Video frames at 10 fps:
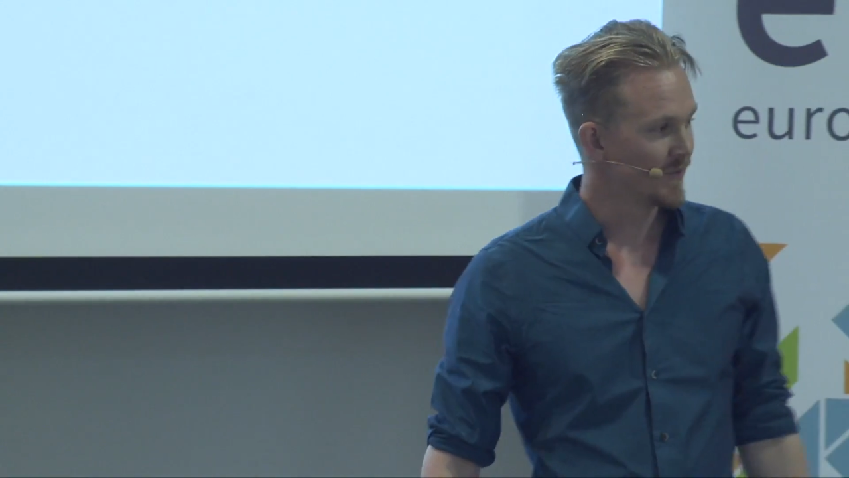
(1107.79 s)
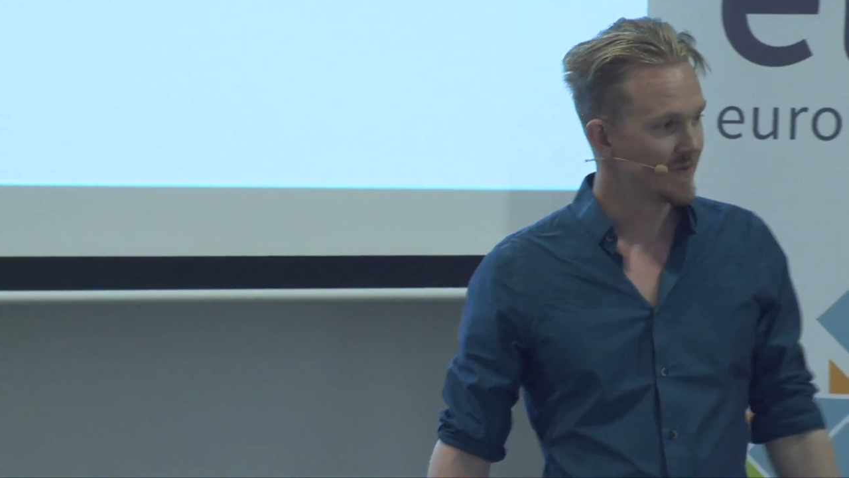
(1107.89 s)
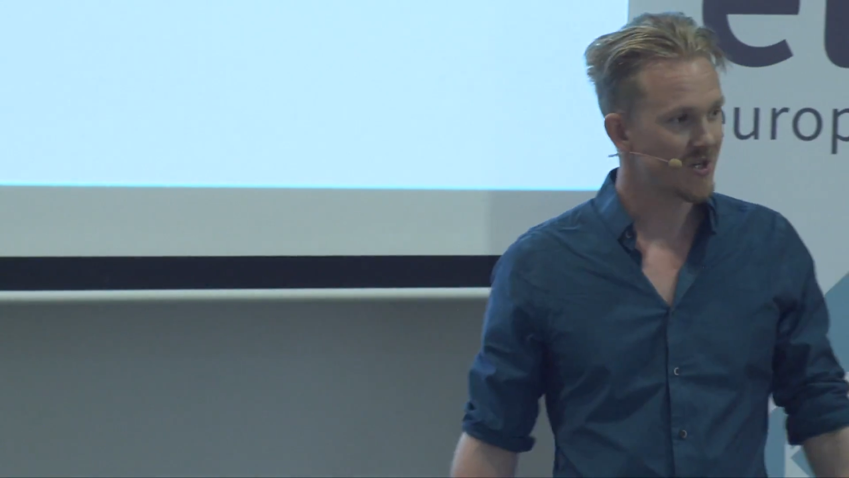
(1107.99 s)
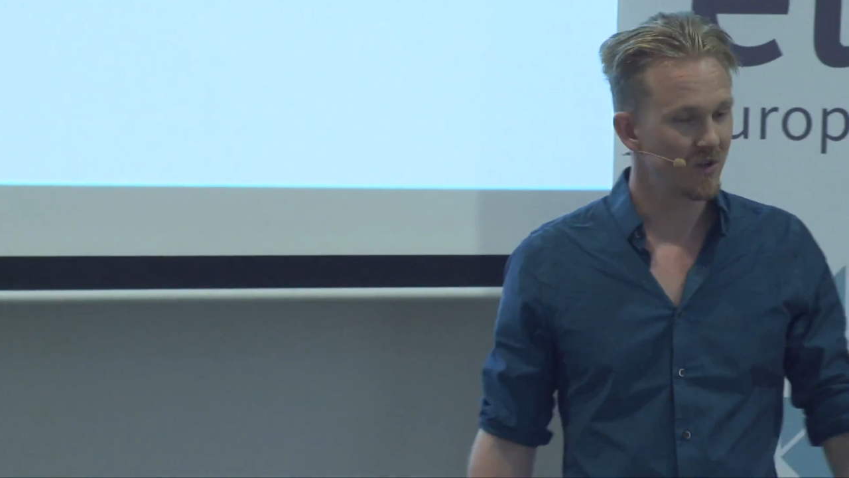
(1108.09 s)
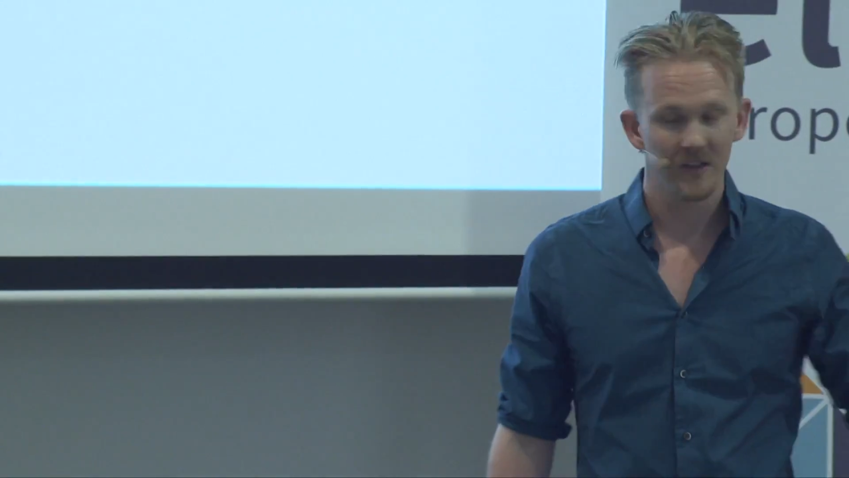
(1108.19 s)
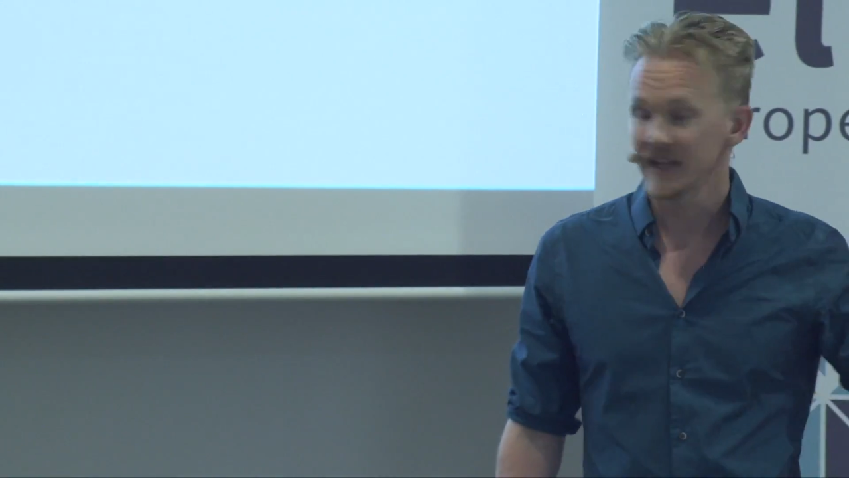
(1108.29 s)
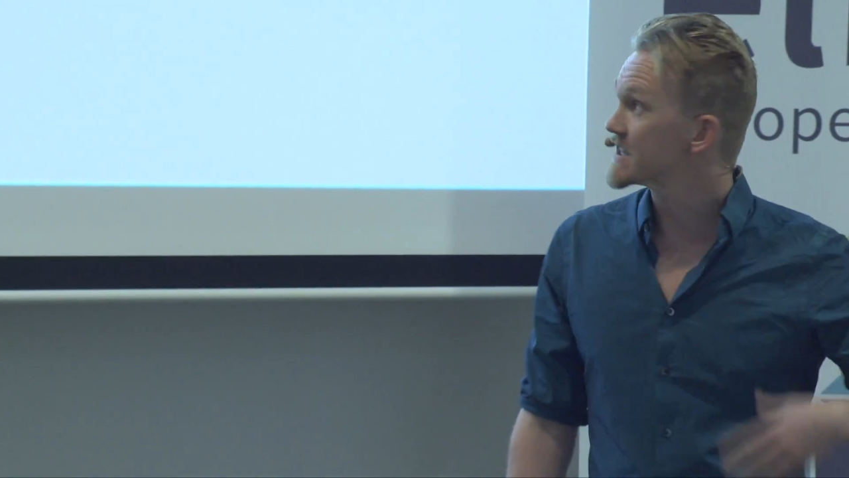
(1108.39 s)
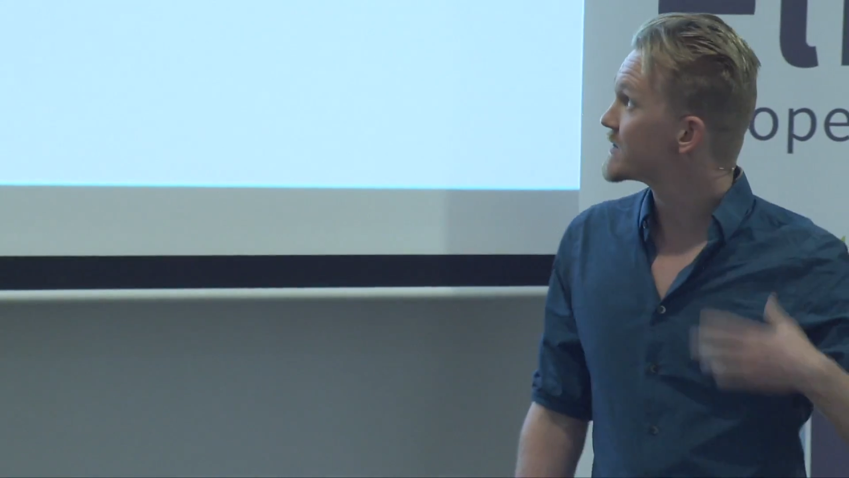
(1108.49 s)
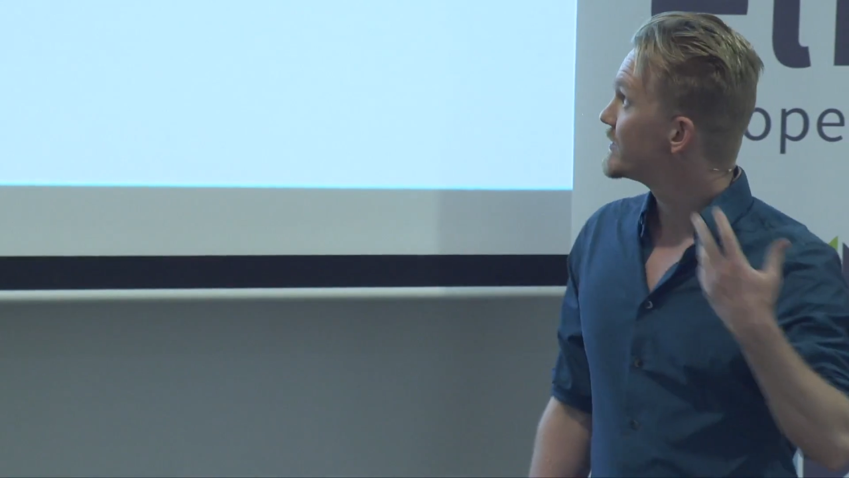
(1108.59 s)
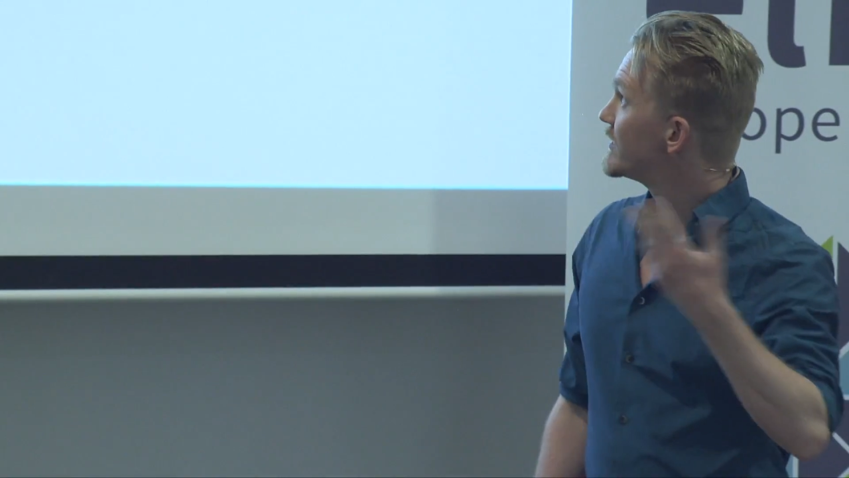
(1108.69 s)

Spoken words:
So let's,